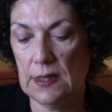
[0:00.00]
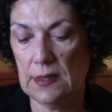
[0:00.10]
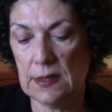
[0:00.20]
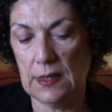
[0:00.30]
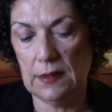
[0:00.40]

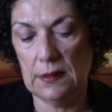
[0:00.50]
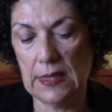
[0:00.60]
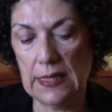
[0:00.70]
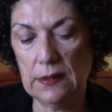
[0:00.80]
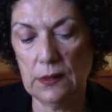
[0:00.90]
is
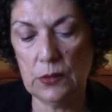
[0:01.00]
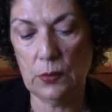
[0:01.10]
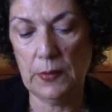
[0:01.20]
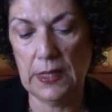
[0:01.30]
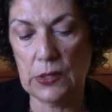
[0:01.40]
intended
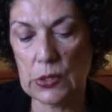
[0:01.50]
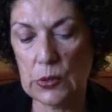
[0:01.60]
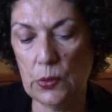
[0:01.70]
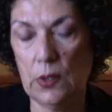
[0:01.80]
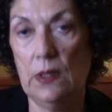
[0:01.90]
to make
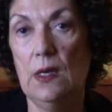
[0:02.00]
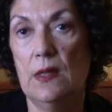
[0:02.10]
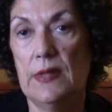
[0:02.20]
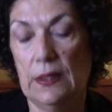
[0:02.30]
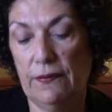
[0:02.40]
sure
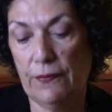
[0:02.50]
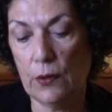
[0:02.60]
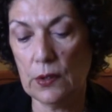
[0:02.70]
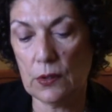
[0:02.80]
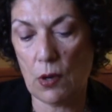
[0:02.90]
that a
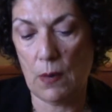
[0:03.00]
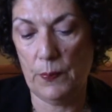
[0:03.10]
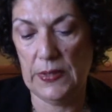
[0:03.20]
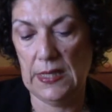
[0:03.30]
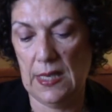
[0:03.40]
foreign
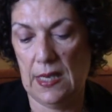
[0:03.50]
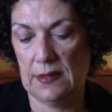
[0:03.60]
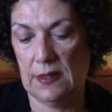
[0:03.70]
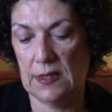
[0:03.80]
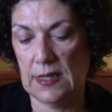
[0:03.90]
company
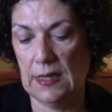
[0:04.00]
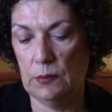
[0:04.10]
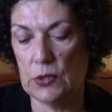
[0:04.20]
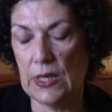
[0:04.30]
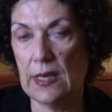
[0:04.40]
has the
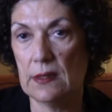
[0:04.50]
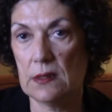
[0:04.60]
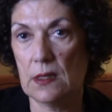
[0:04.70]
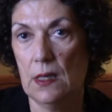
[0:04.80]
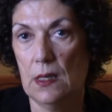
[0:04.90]
same
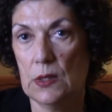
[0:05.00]
chance